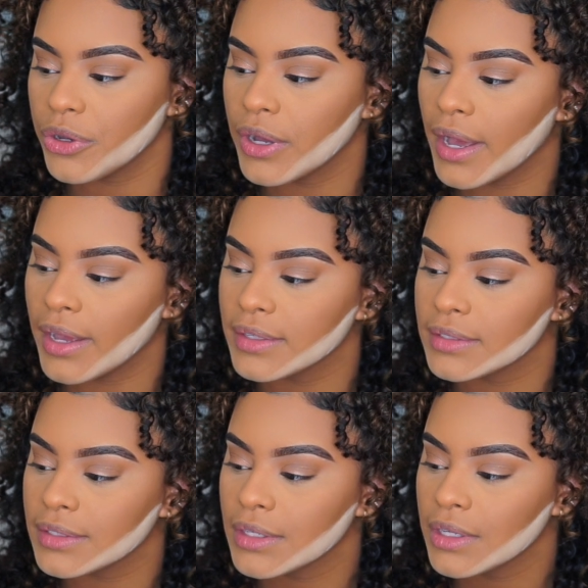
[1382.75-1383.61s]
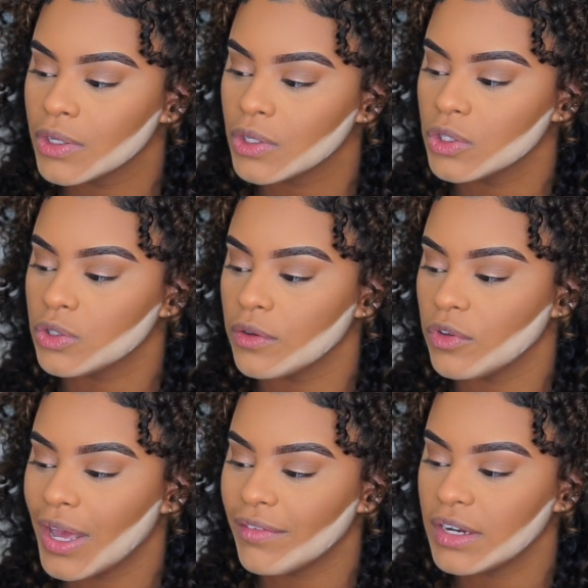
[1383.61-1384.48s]
you guys, so if
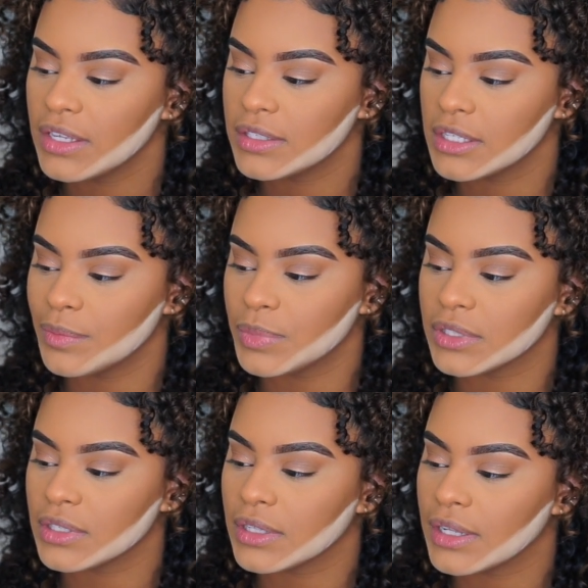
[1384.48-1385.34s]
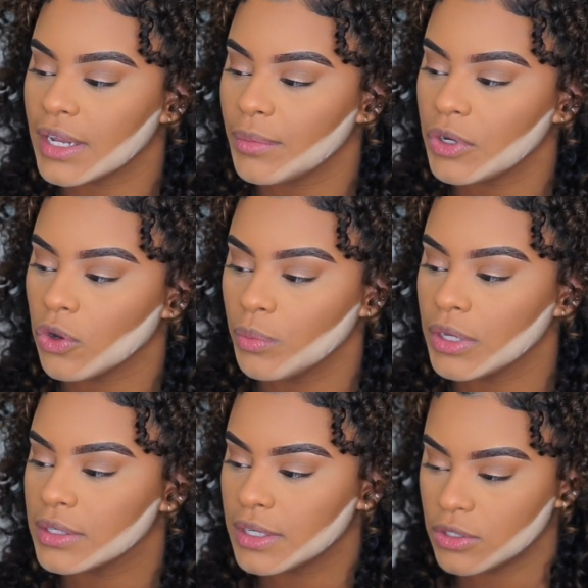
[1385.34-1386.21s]
you have any tips, let me know
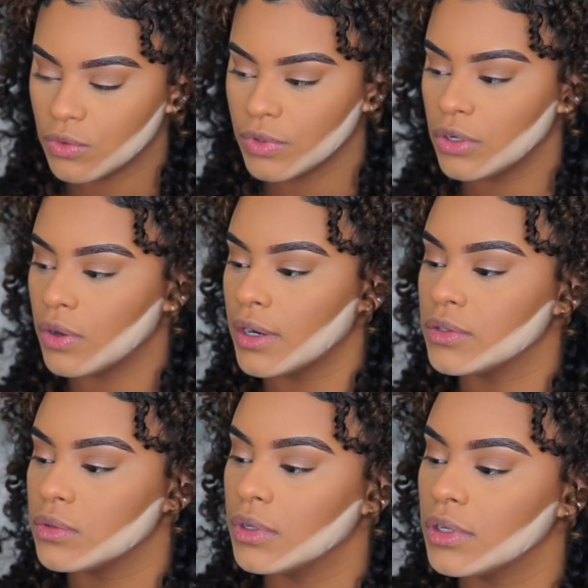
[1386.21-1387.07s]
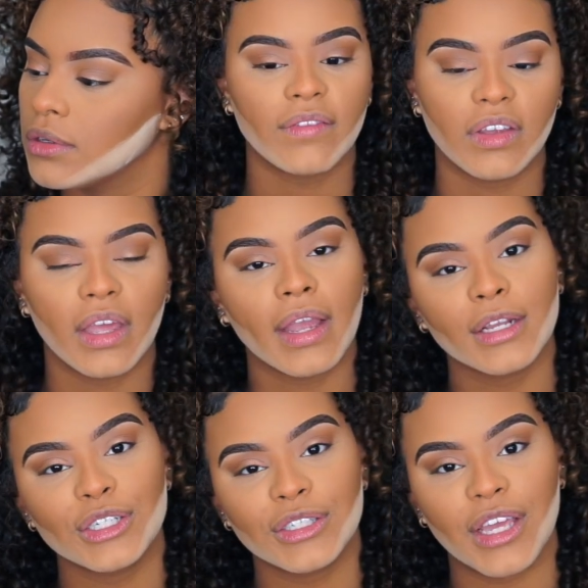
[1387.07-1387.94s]
because I don't really know how to do it. I feel like
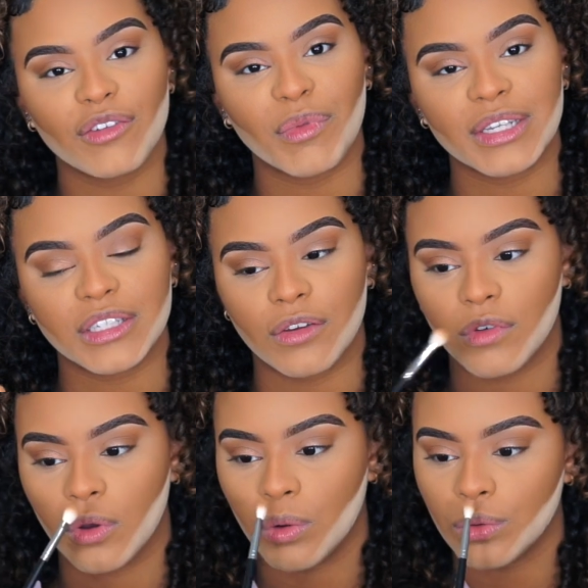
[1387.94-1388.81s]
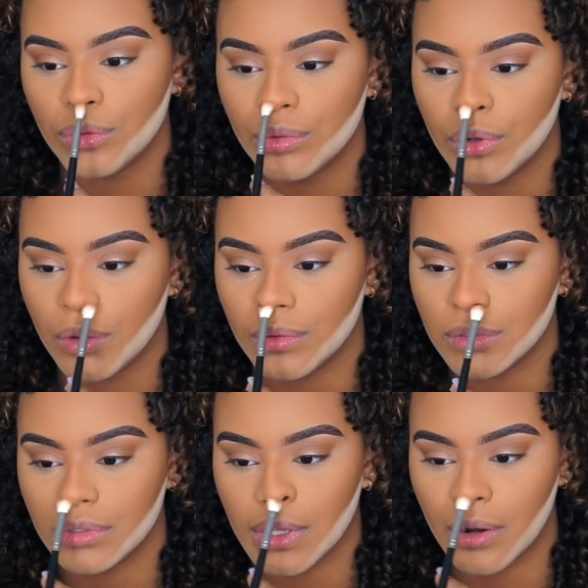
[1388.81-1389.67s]
I just gave myself a whole new
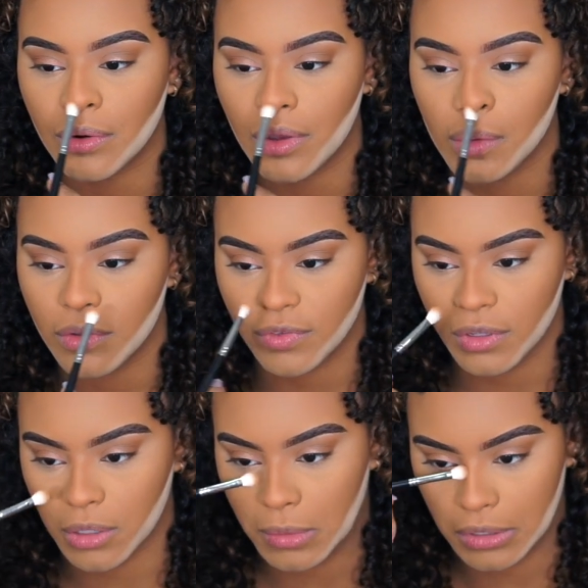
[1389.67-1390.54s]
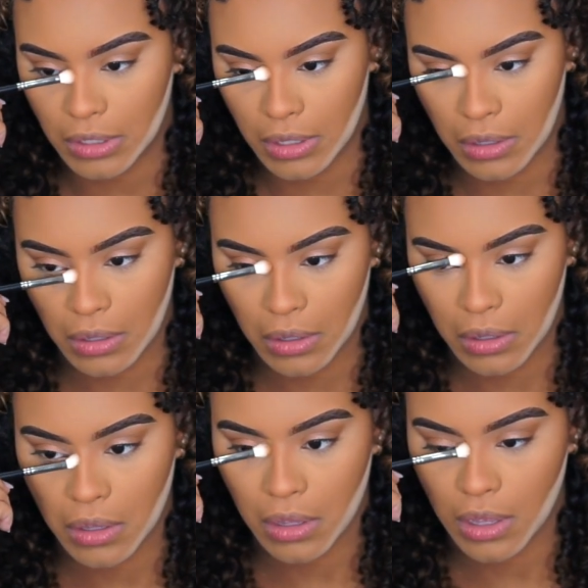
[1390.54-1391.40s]
nose. I don't know how I feel about that.
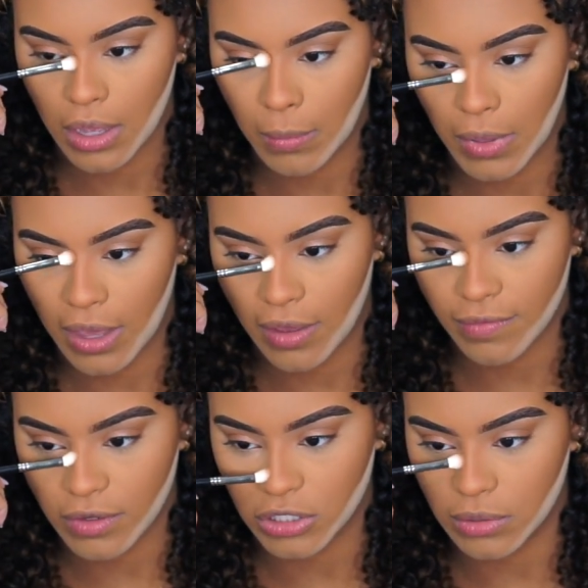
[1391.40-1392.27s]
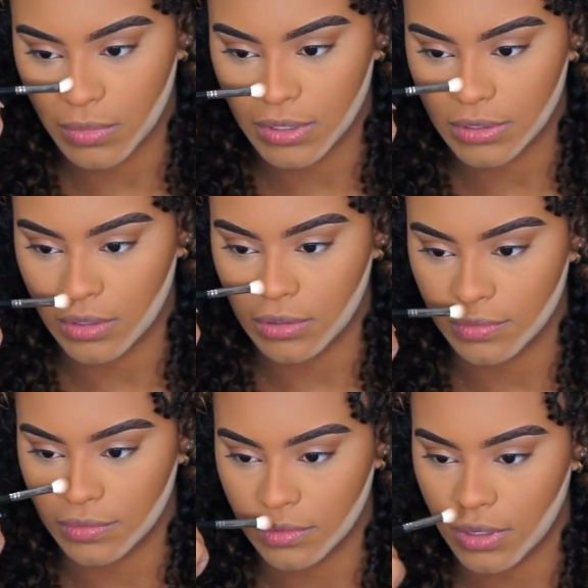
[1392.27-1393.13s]
I'm catfishing myself.
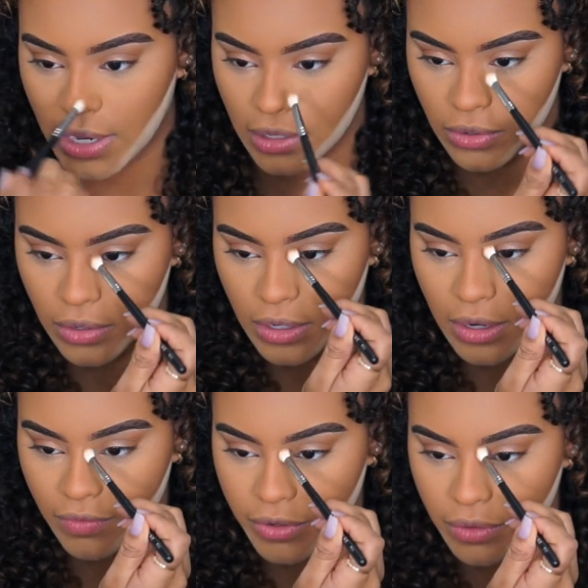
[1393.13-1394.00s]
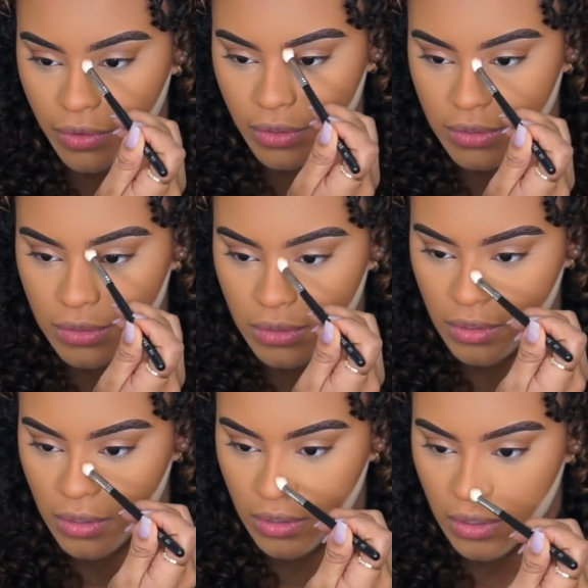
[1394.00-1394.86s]
I literally never do this,
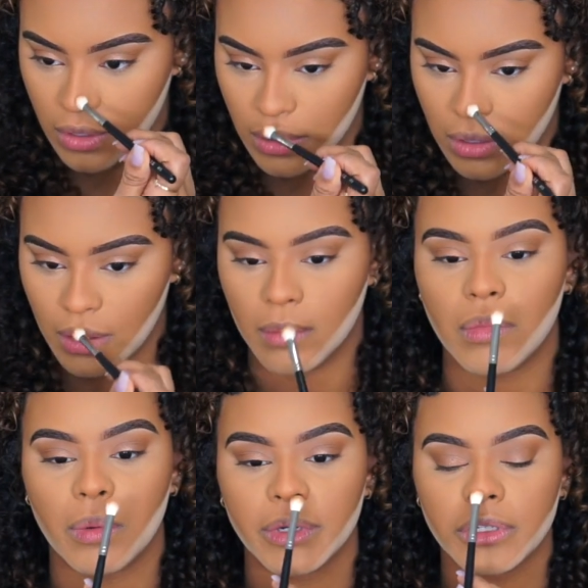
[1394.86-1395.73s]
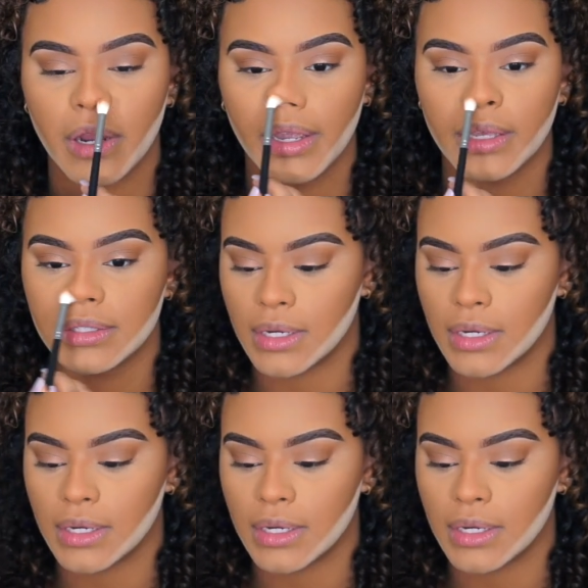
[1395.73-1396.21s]
but we're trying it